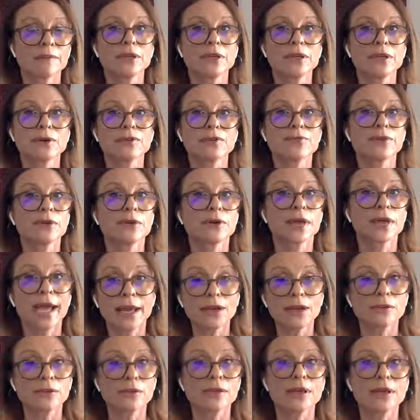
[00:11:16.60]
Maybe you'll feel
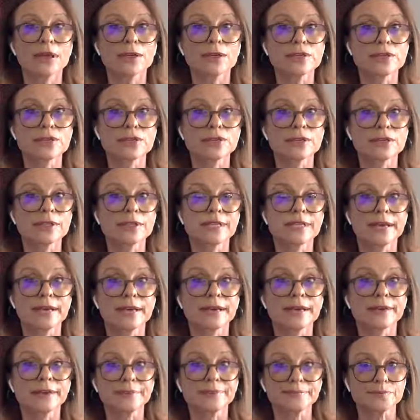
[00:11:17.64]
angry on a certain
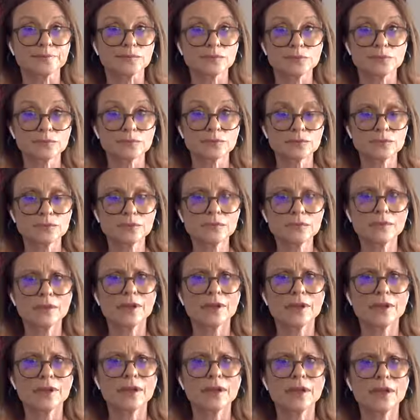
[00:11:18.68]
day.
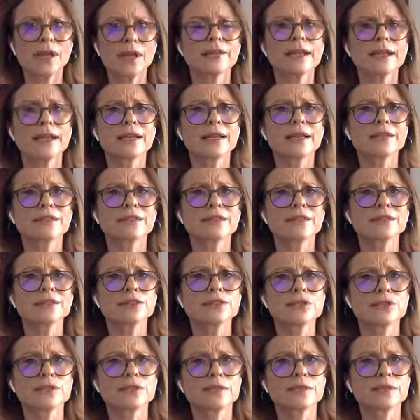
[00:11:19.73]
And that it
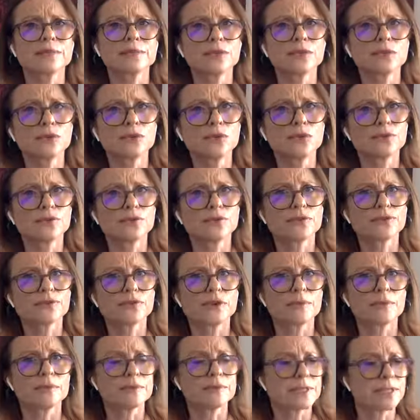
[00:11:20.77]
doesn't just simply move
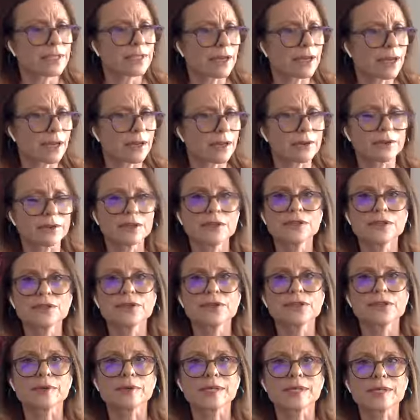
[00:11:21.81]
from denial
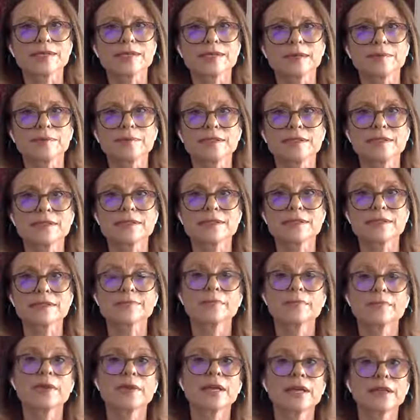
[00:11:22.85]
to acceptance.
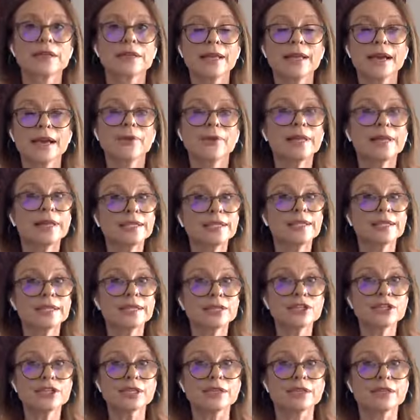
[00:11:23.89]
Now, in
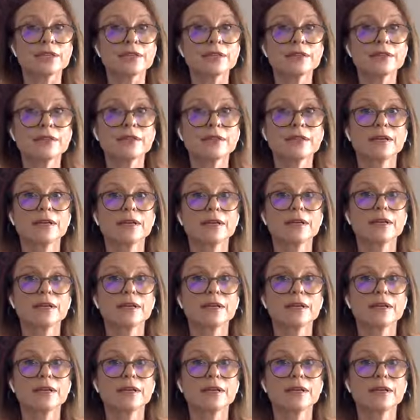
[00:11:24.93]
addition,